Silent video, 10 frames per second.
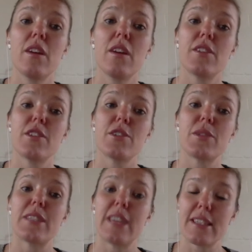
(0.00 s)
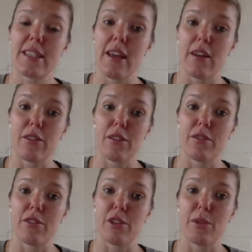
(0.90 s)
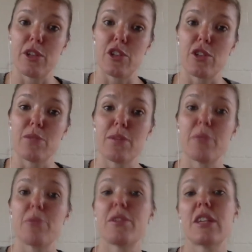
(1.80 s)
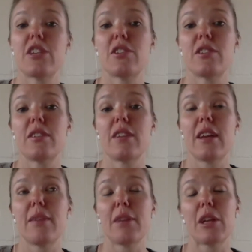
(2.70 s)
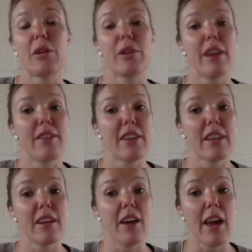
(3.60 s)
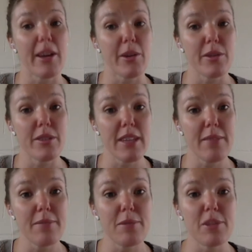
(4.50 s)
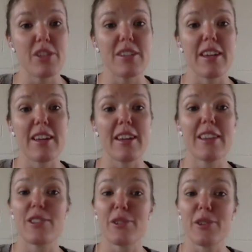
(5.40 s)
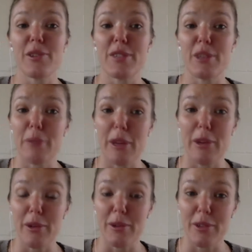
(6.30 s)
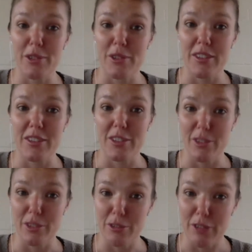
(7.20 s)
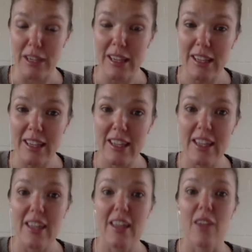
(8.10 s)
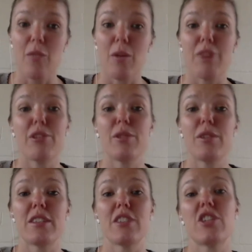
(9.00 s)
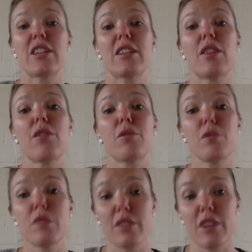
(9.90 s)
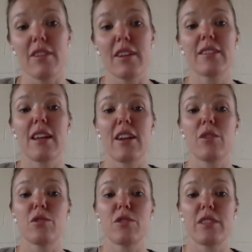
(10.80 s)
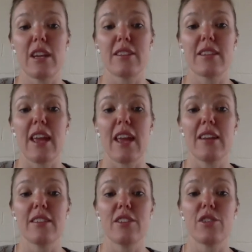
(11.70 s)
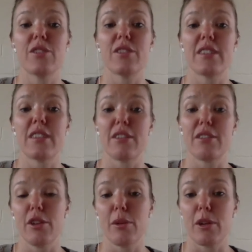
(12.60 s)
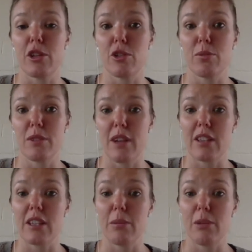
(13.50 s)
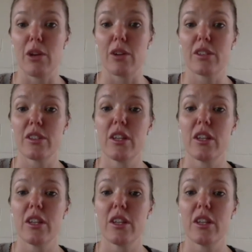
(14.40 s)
So to assess the health of the fallopian tubes, the procedures include having a hycosi, which is a hysterosalpingo-contrast sonography, where fluid is injected through the cervix and ultrasound scan is used to see if the fallopian tubes are actually blocked.